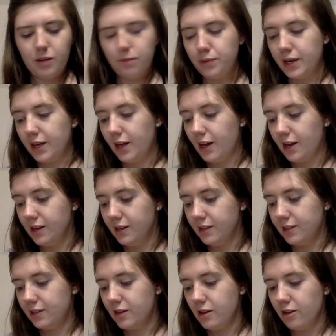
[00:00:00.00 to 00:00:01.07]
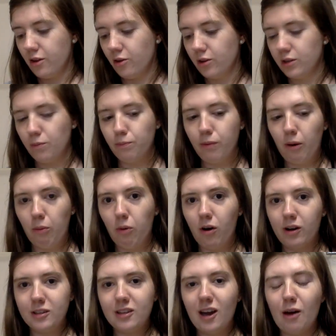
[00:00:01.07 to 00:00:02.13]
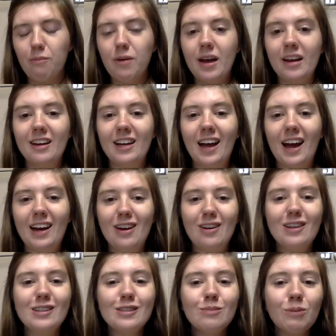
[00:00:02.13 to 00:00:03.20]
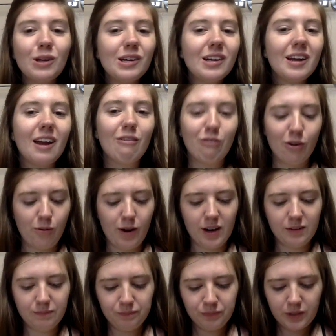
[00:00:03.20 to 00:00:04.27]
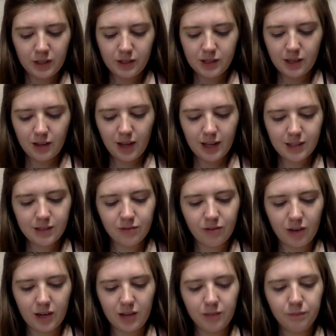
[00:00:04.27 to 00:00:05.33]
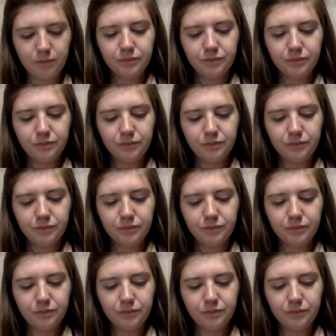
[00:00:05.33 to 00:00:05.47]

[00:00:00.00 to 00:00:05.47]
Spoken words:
because there was a bubble on top and it kind of exploded everywhere. So that's fun.